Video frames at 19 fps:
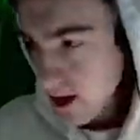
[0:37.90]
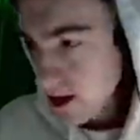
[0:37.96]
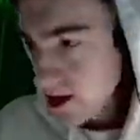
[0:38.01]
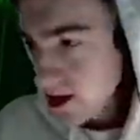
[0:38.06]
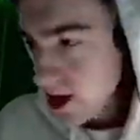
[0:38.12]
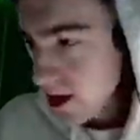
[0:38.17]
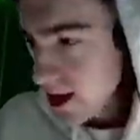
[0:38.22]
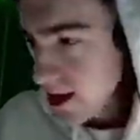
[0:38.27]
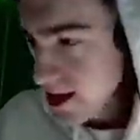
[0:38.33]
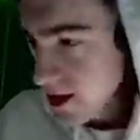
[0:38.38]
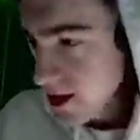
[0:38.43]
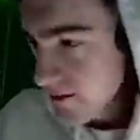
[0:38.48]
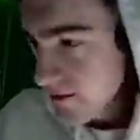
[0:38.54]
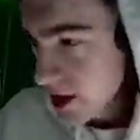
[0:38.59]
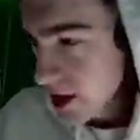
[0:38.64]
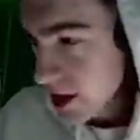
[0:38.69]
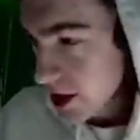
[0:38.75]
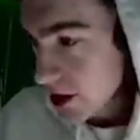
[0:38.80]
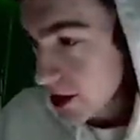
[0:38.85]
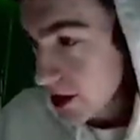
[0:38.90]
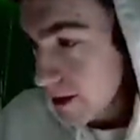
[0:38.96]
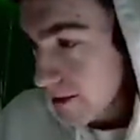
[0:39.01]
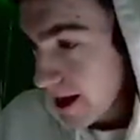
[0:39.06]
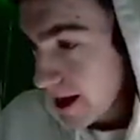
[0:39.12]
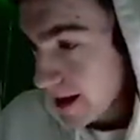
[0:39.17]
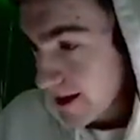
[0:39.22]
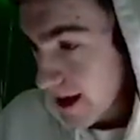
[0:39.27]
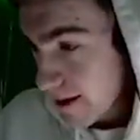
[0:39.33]
So that's not very good
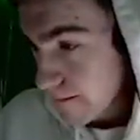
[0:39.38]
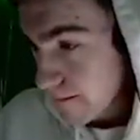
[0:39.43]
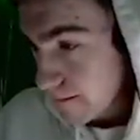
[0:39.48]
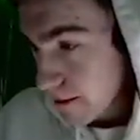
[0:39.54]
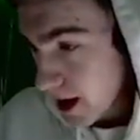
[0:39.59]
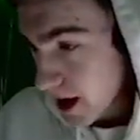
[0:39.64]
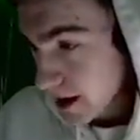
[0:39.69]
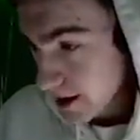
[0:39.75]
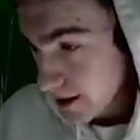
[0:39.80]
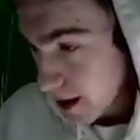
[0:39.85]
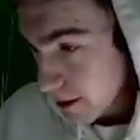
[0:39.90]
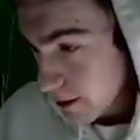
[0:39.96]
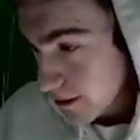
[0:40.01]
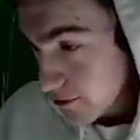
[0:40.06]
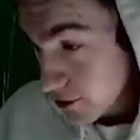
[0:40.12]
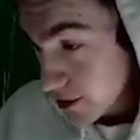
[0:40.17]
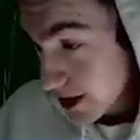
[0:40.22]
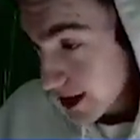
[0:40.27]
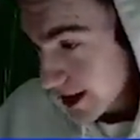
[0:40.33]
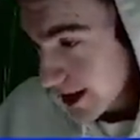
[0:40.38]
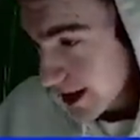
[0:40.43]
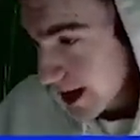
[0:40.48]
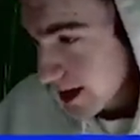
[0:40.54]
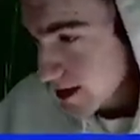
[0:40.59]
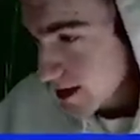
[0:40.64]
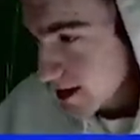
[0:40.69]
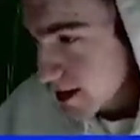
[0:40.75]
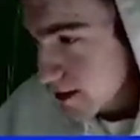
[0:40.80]
about that bug that we've already
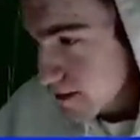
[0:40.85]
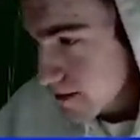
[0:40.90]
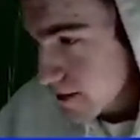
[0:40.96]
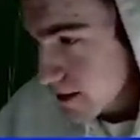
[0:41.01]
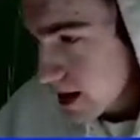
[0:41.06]
encountered.